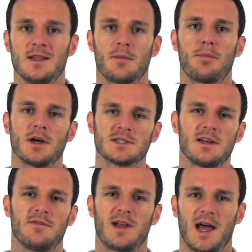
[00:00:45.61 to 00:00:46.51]
the
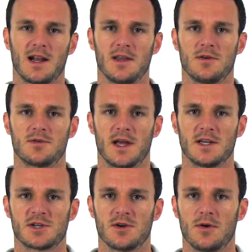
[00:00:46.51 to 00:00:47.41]
positive likelihood
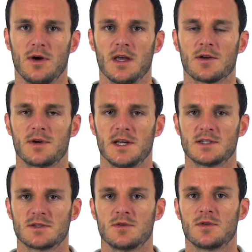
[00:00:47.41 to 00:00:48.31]
ratio
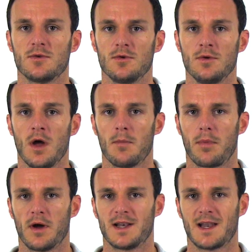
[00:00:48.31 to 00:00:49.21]
increased to
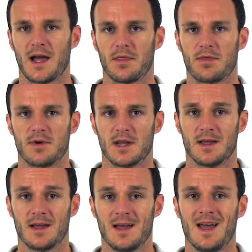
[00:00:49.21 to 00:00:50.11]
2.93.